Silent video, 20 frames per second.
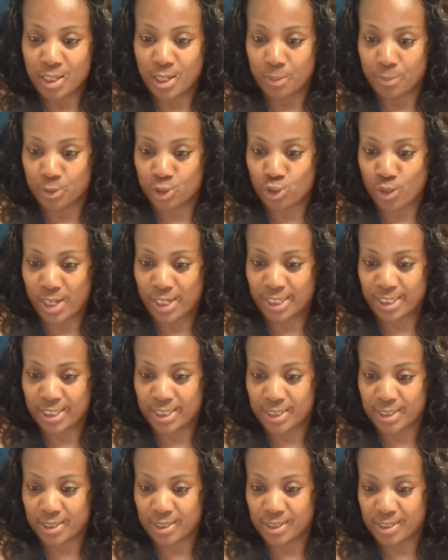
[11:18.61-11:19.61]
I'm gonna try to
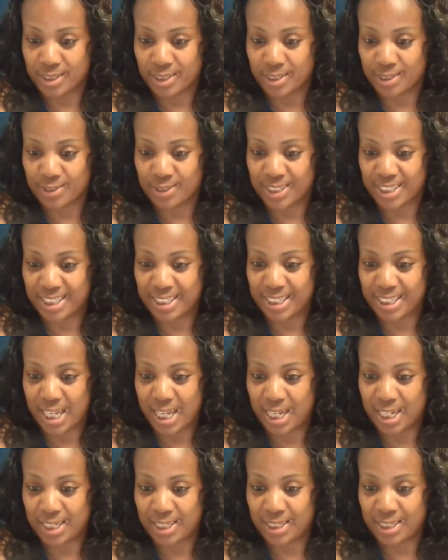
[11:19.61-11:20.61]
get the
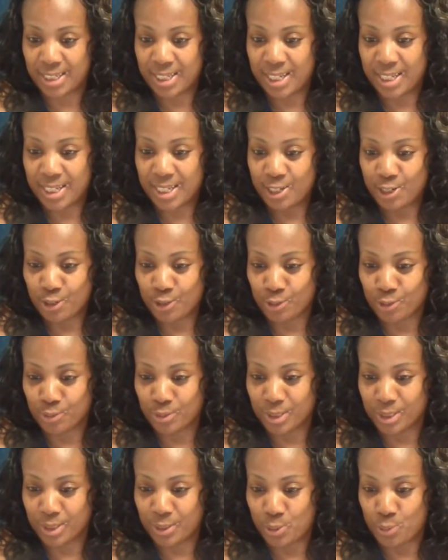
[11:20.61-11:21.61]
CLT9
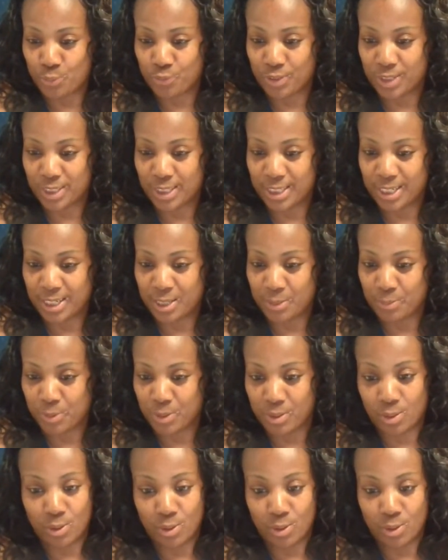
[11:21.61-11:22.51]
early. Hopefully they let me.